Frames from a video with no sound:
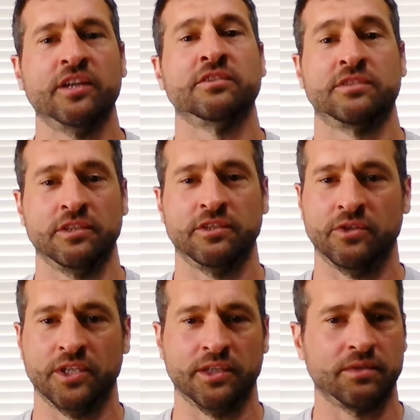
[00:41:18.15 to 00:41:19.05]
They're still
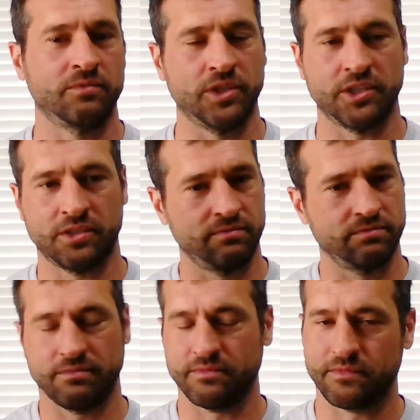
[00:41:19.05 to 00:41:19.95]
doing it, which
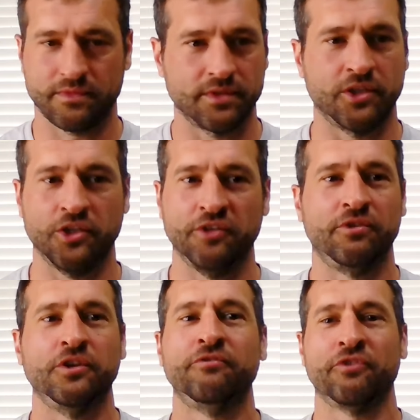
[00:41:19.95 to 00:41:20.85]

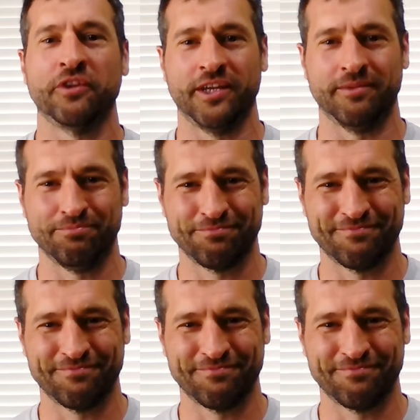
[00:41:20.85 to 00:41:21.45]
good for them.